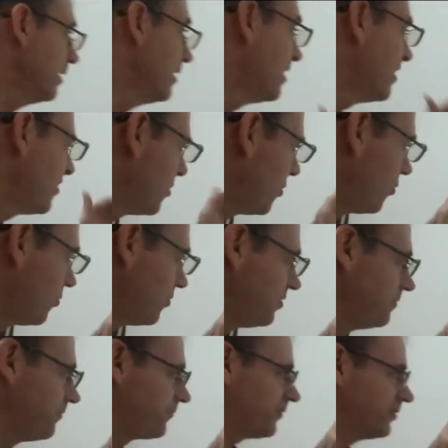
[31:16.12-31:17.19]
So
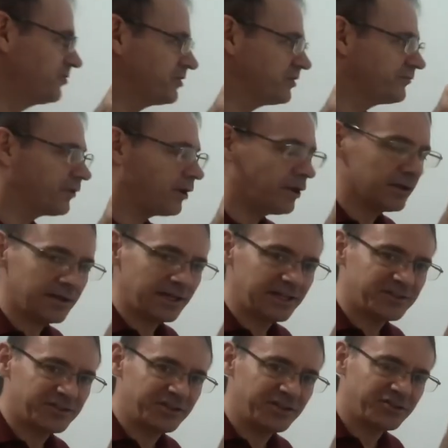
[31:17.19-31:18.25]
first of all, it's
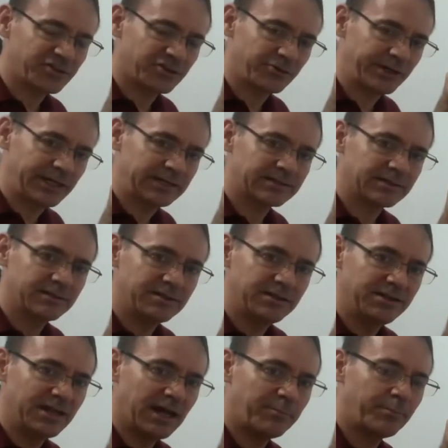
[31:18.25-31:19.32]
discrete.
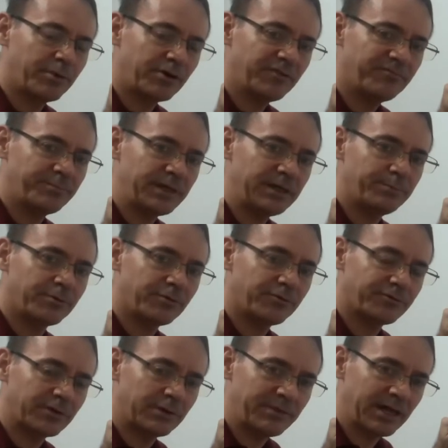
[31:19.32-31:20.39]
Number of people
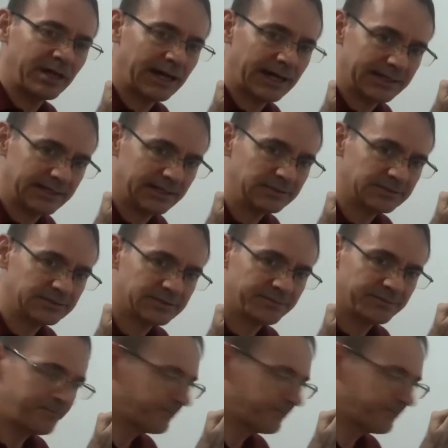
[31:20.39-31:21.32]
from the audience.